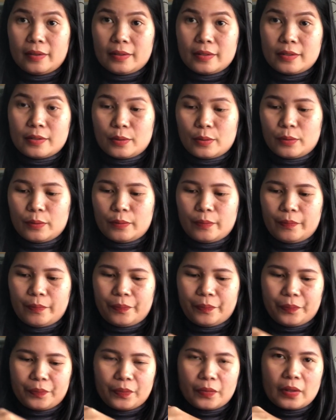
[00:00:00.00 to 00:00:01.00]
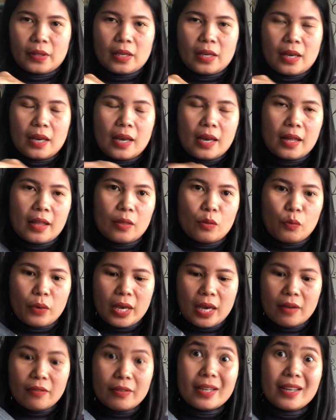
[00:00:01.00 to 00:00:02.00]
So, and we
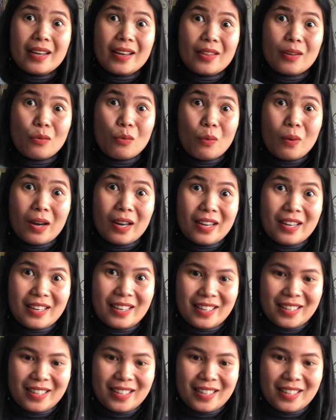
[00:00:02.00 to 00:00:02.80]
have another one.